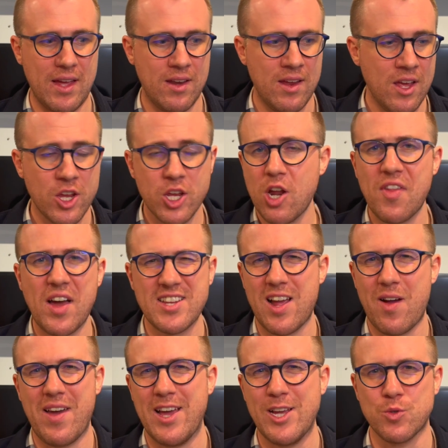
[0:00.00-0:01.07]
And, you know, that's
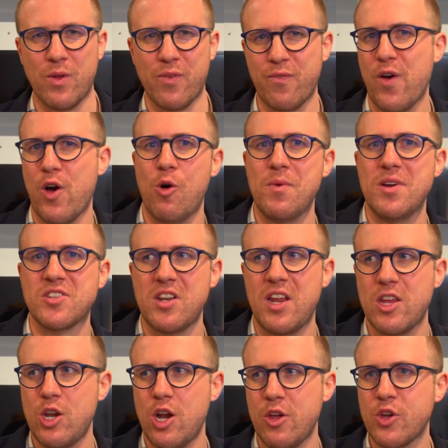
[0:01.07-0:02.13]
how it is with film, isn't it?
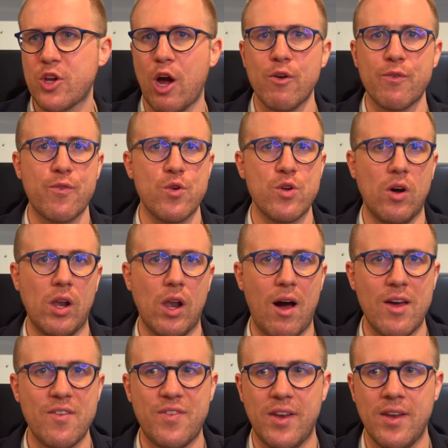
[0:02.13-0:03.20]
You know, you go through your
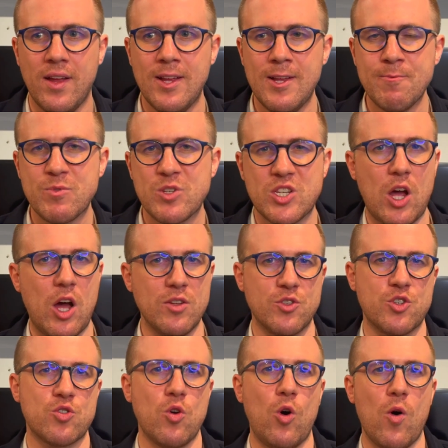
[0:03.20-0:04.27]
life and certain
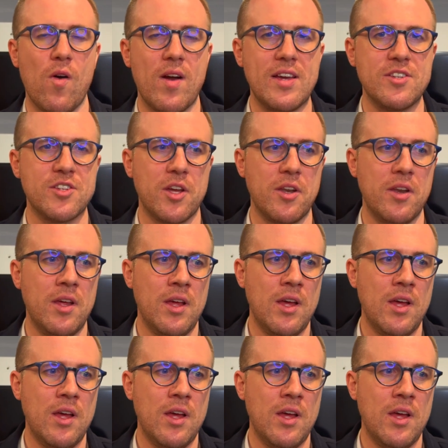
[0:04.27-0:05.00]
stories and